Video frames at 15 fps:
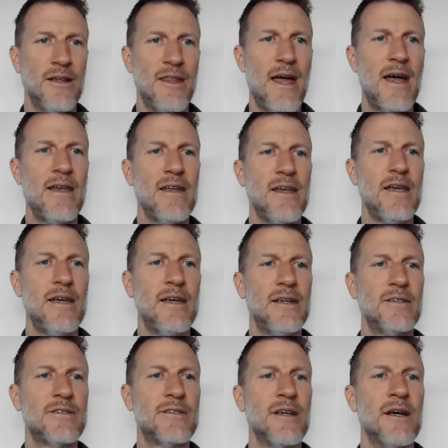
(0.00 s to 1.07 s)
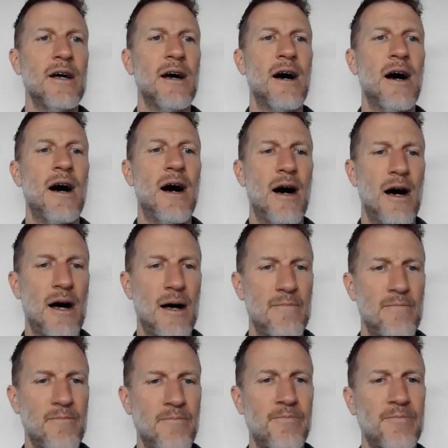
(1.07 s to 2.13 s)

And that is um,